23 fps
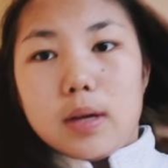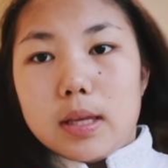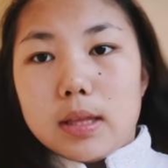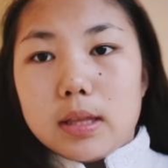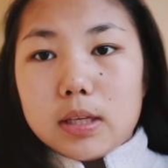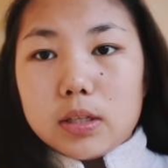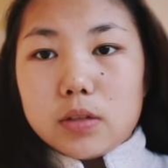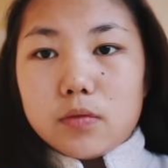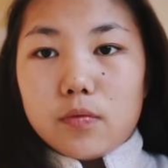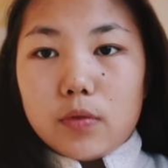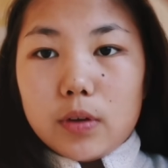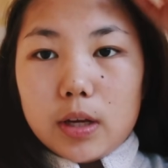In
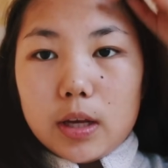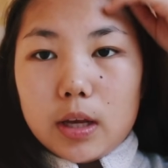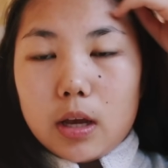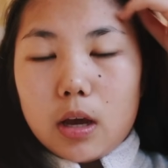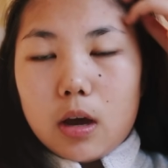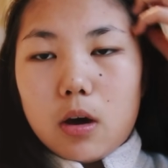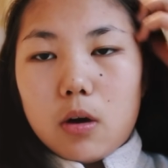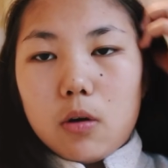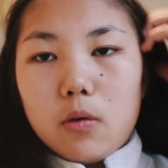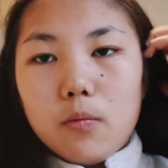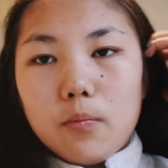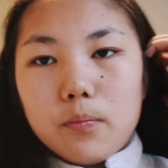this
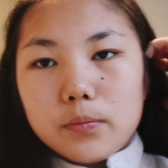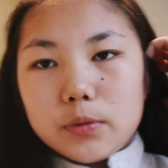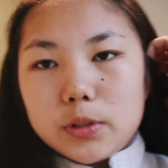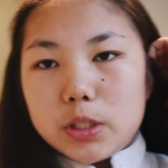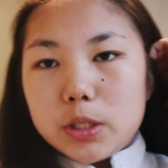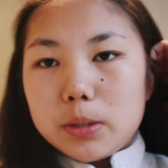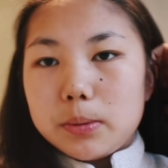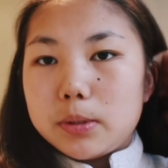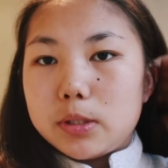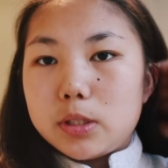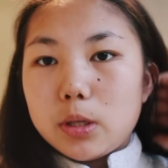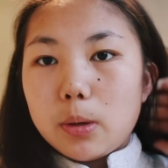video,
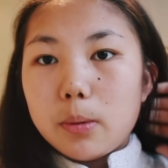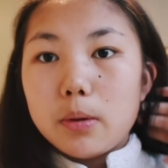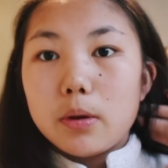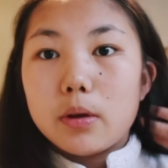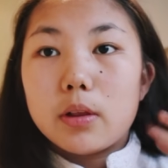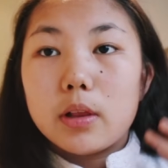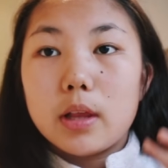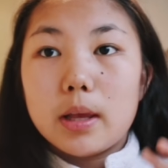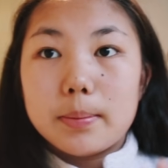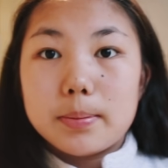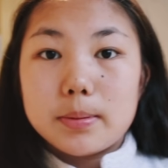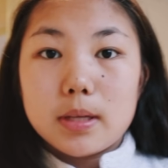she was showing
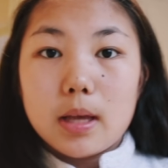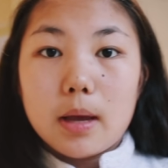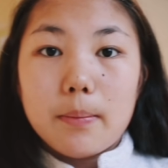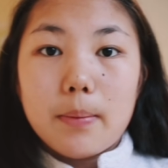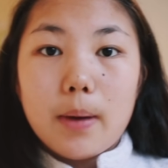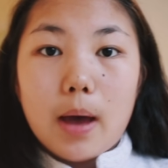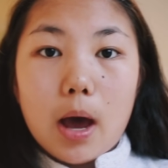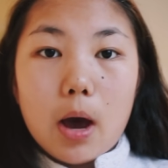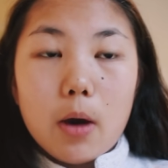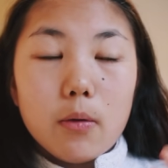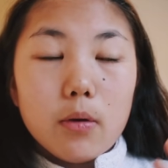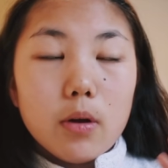clips
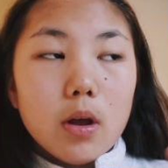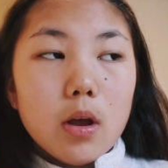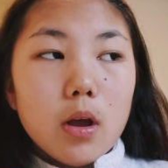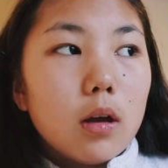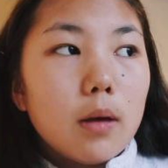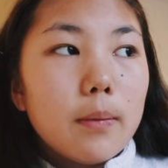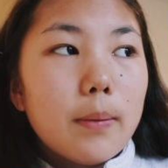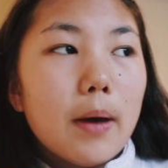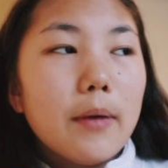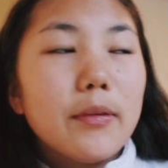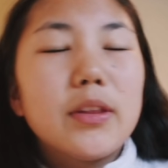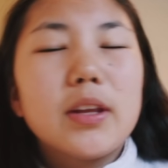about
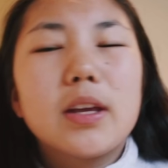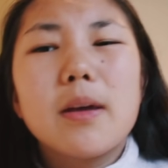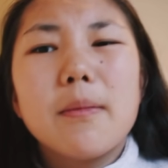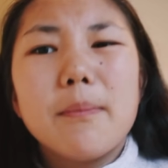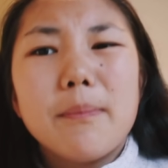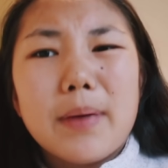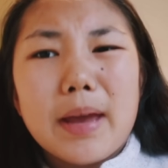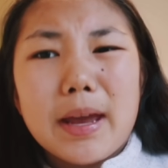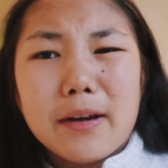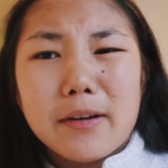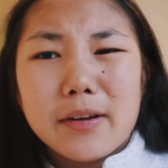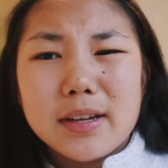about the
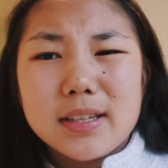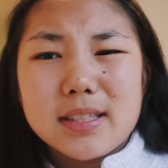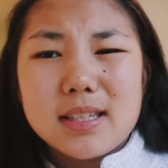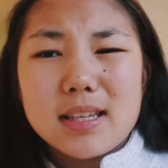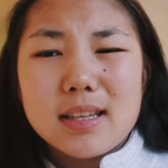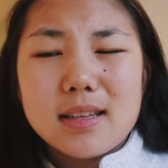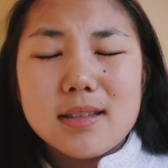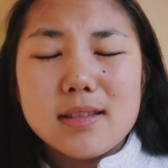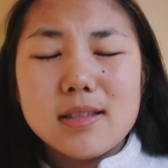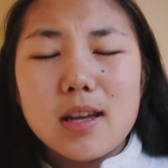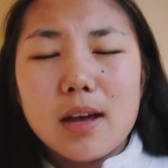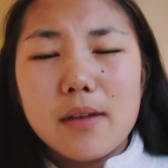
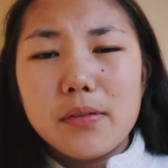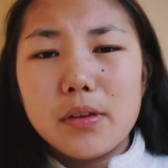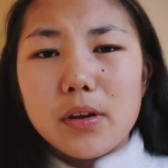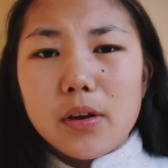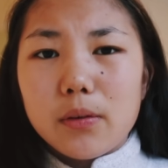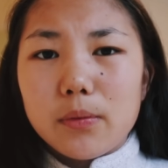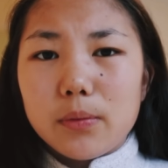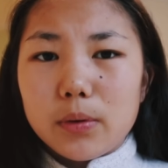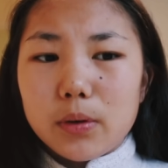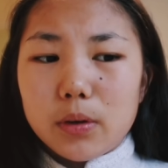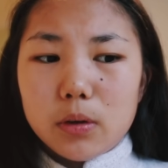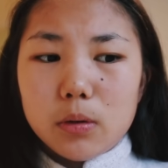comparisons of
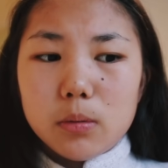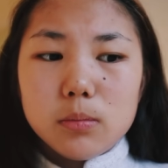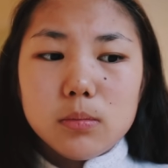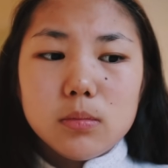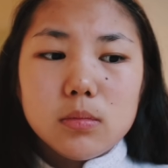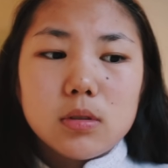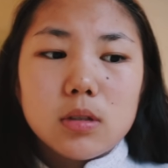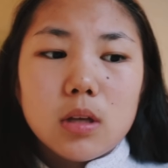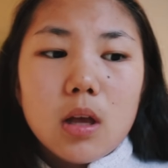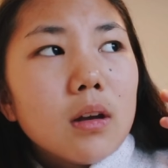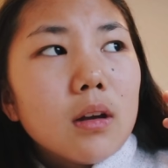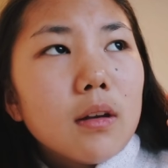their
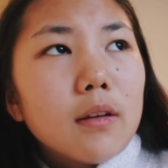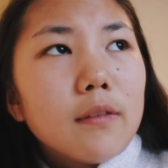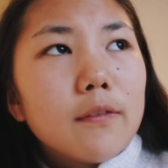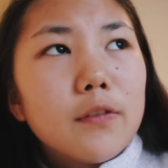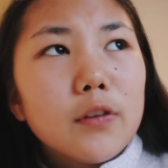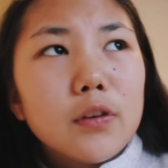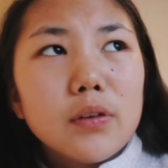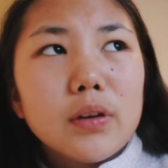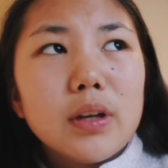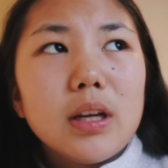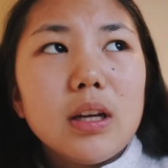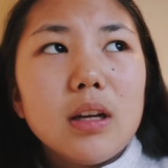rooms
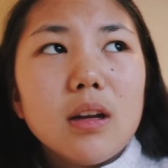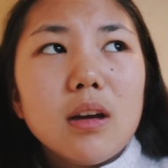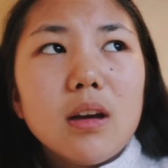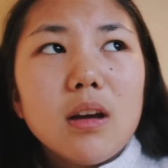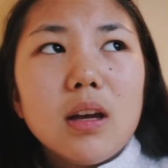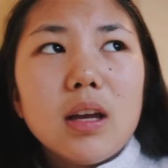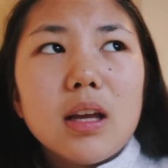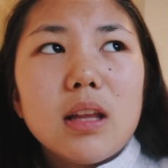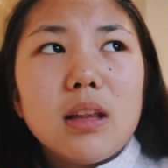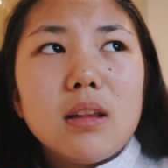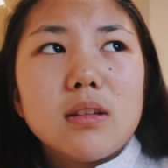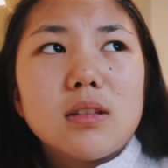
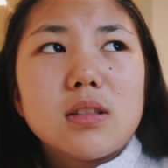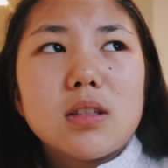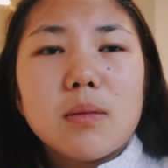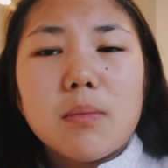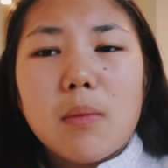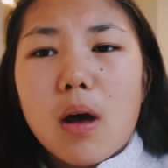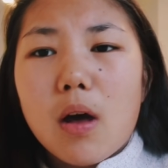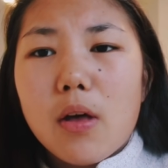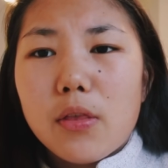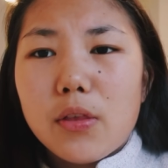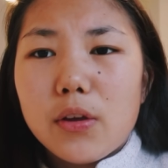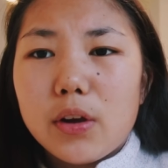Vereena and
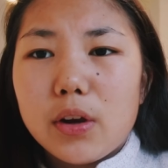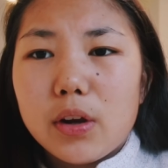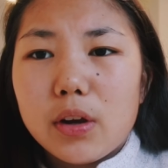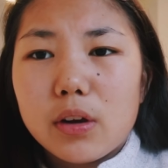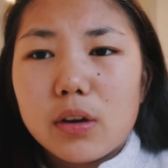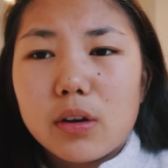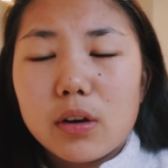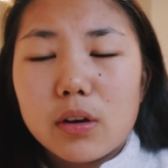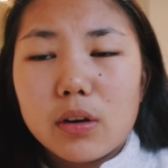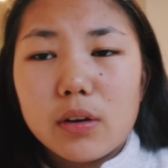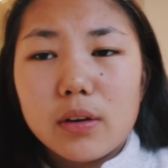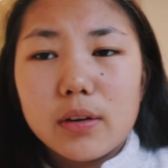some
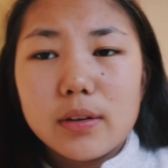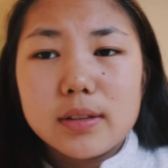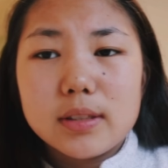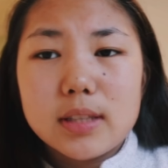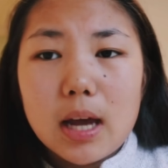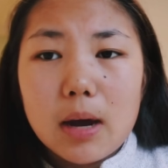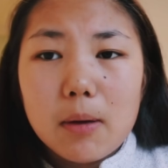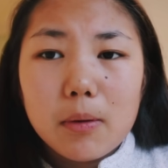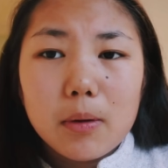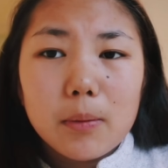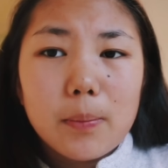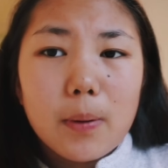other girls
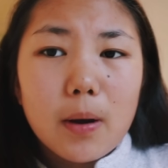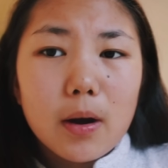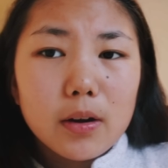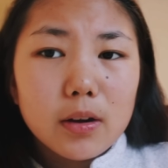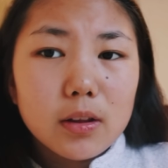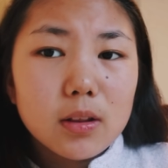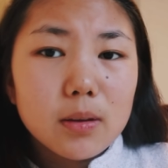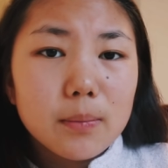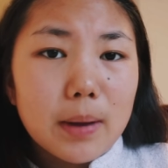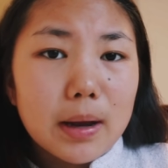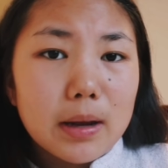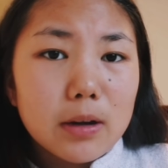that were part
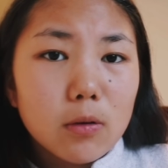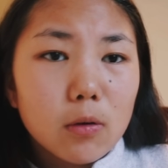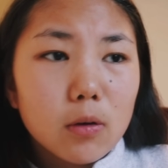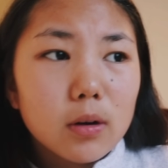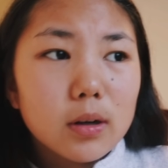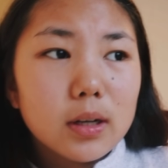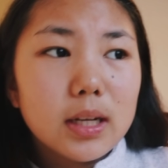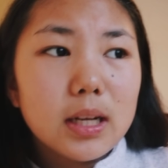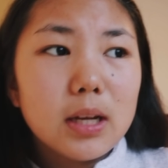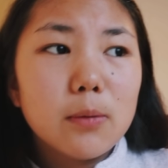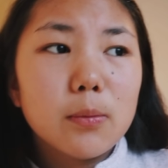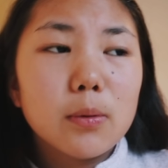of the
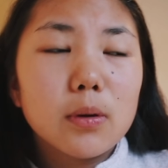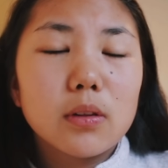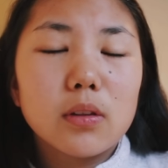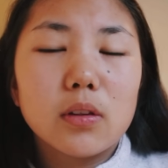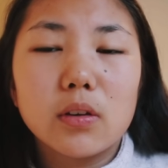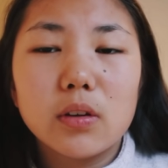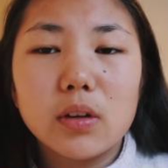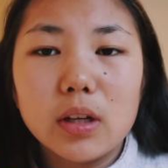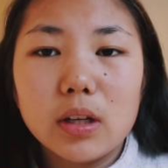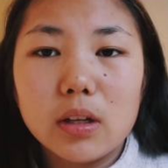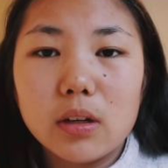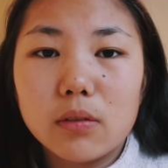minority were
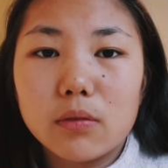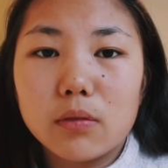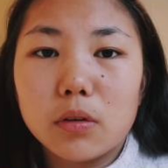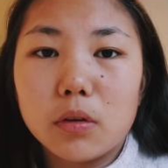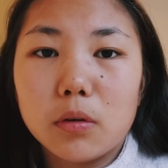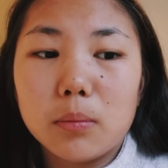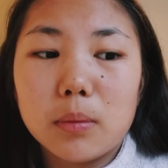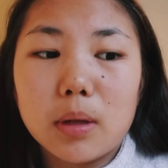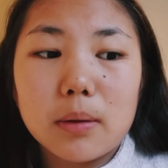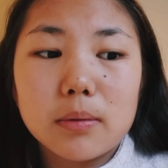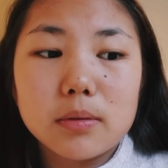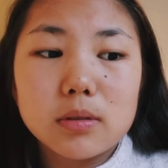literally in a
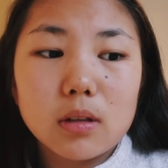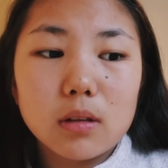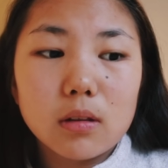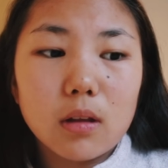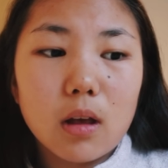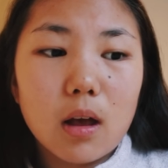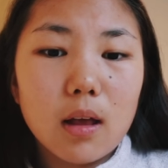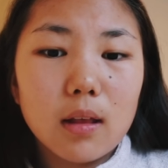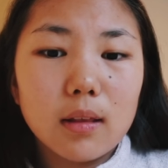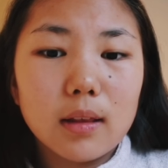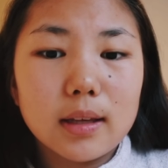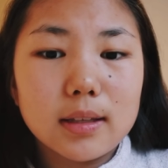room that was a
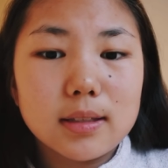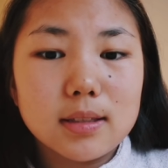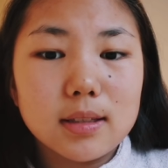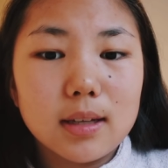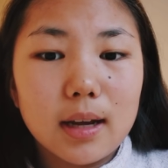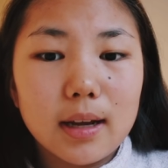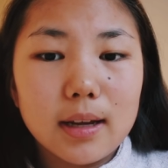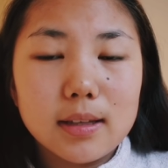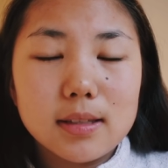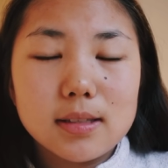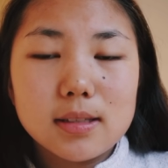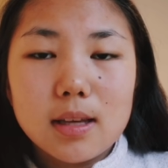lot less
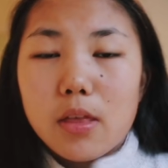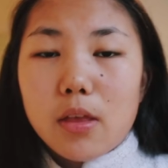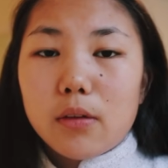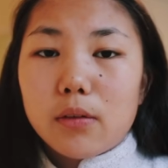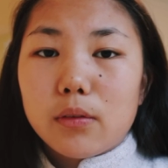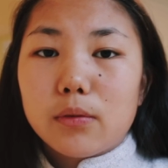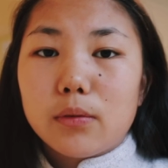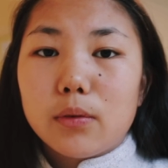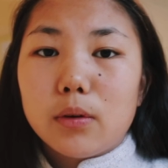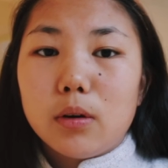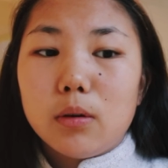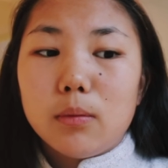nice than
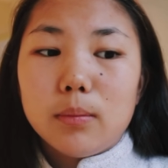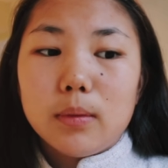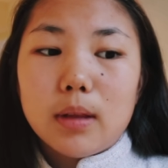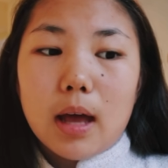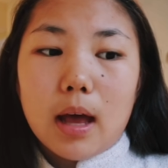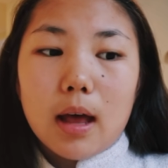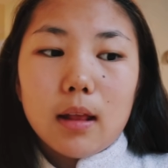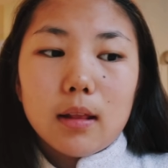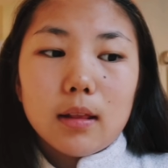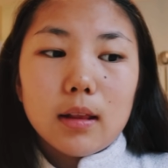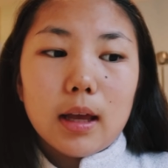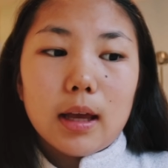the room
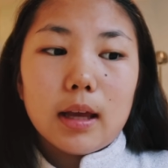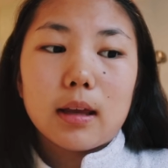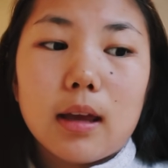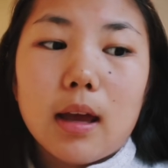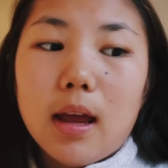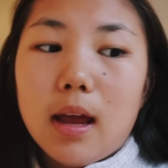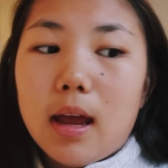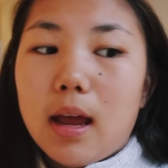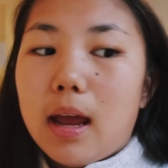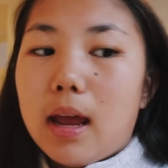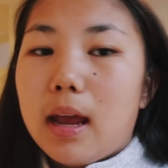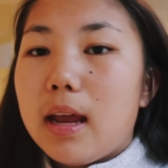that like
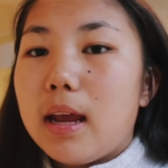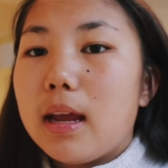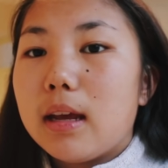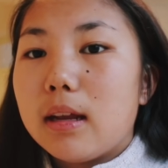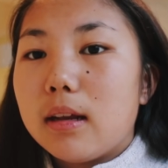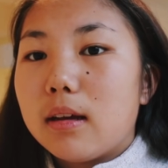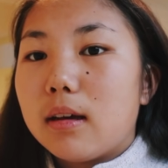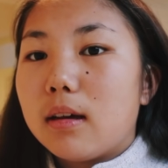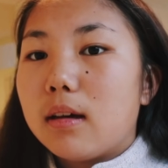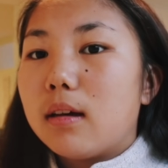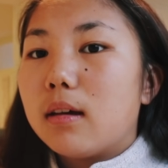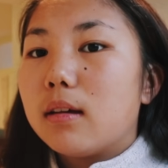
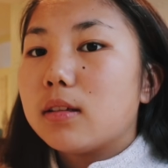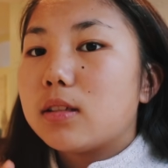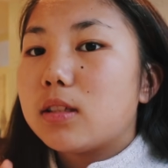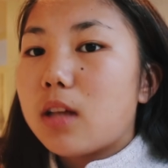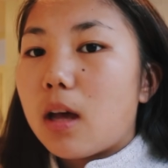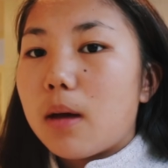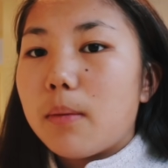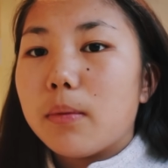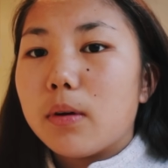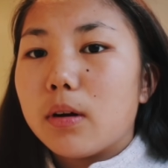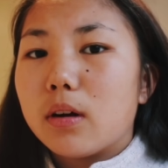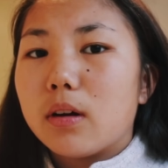Hannah,
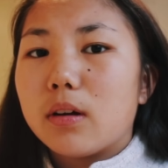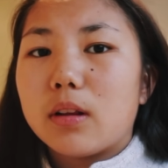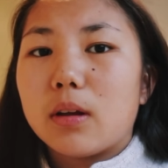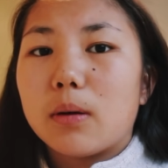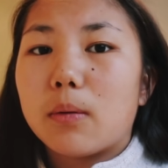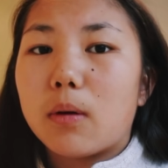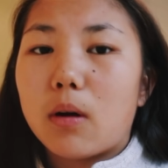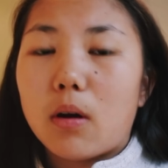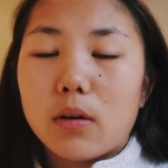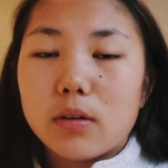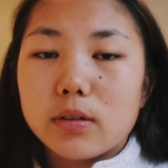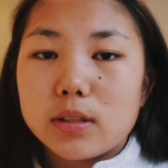Summer, they
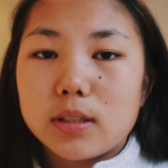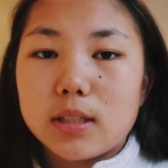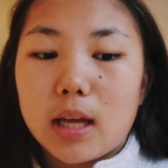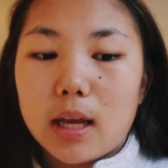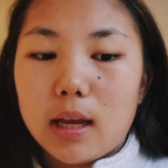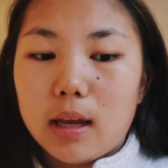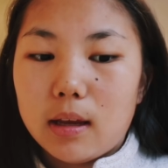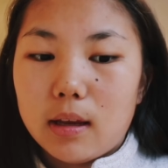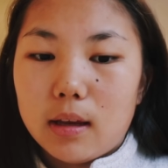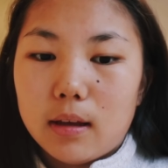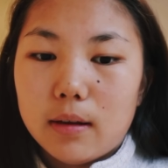were all staying